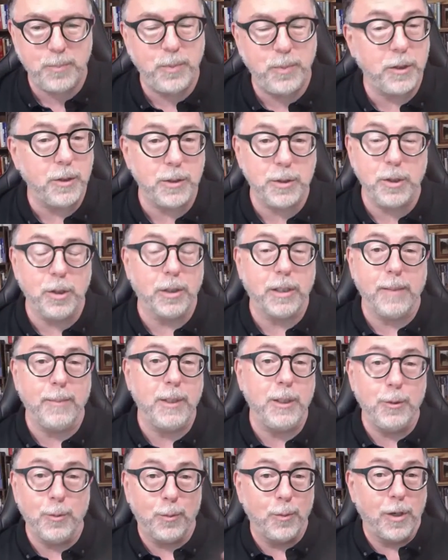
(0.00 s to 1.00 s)
Because look, I mean,
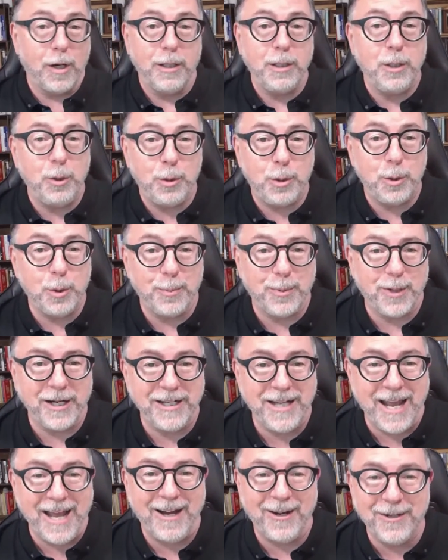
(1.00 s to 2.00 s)
you're, we're on YouTube right
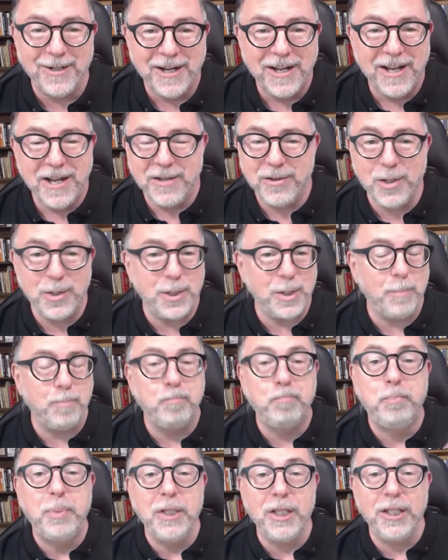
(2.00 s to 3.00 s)
now. There's a
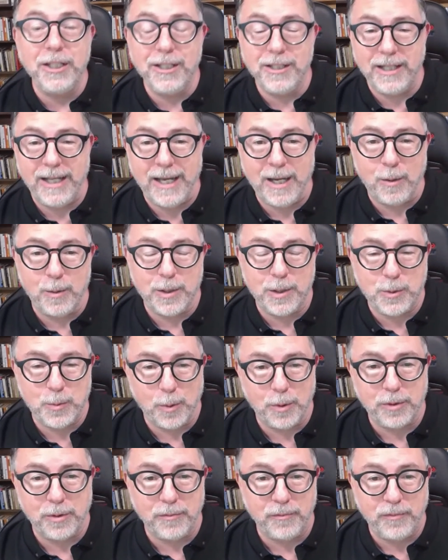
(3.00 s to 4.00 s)
billion hours
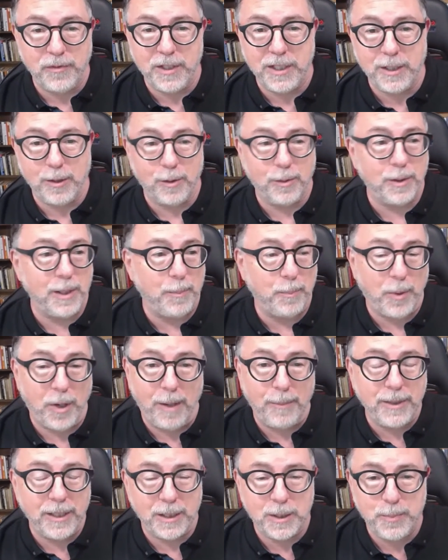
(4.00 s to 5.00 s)
worth of video that
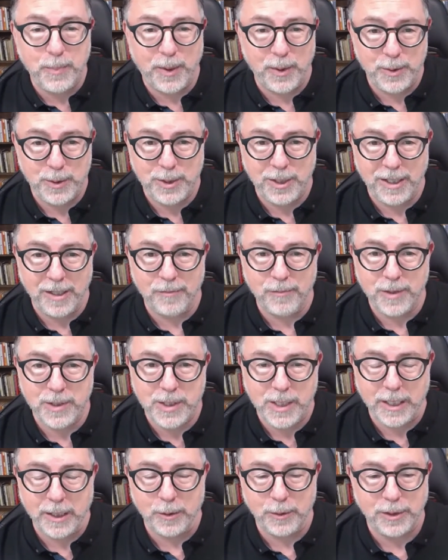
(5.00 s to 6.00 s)
probably gets posted every
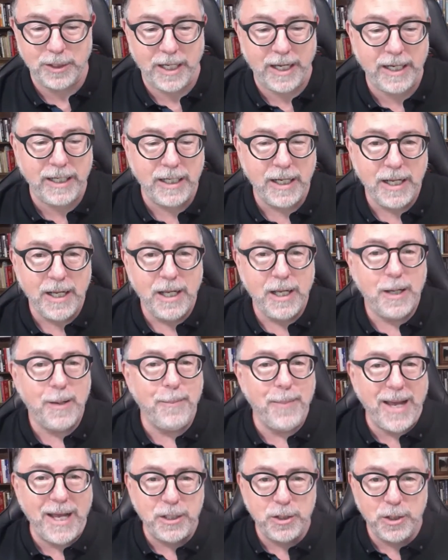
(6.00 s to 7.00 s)
single day.
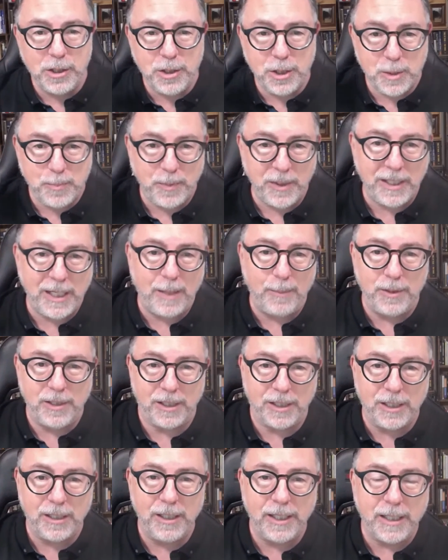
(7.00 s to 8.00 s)
Imagine just being able to
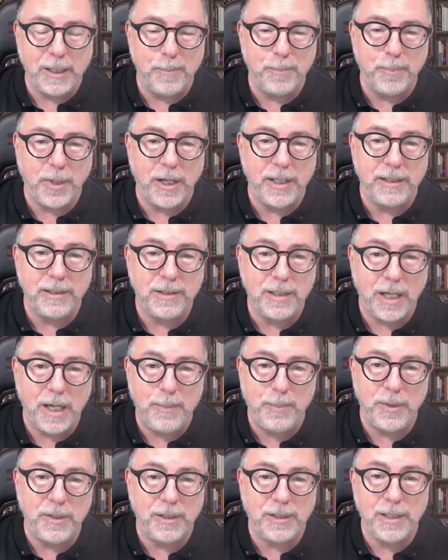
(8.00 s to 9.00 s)
click a button,
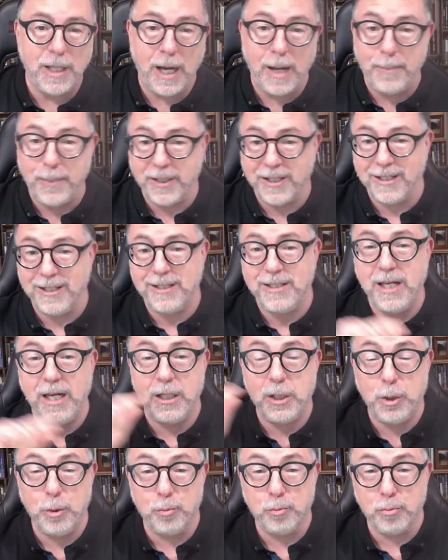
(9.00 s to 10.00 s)
type in the topic, and it
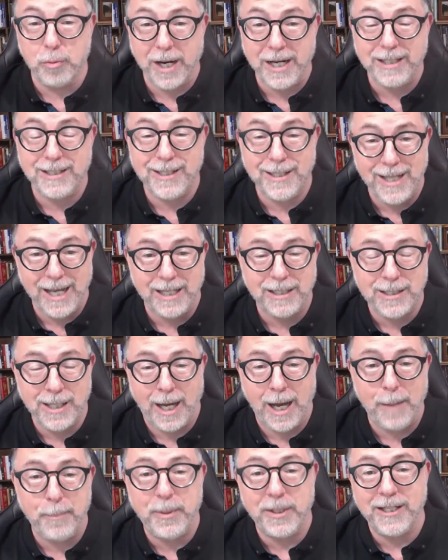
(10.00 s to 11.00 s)
takes you right to that
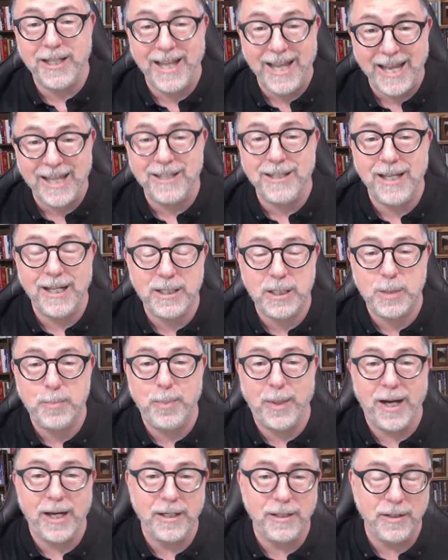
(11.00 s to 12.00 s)
topic and that
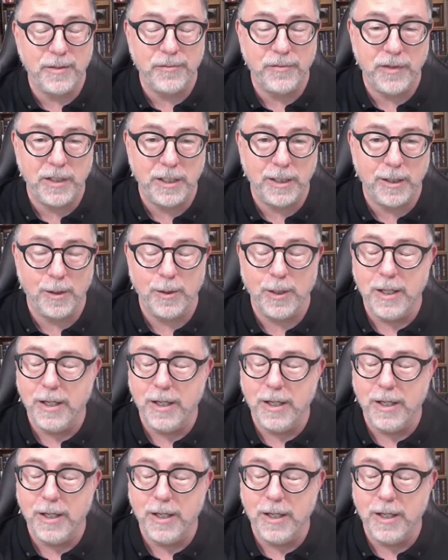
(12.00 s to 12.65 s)
spot in the video.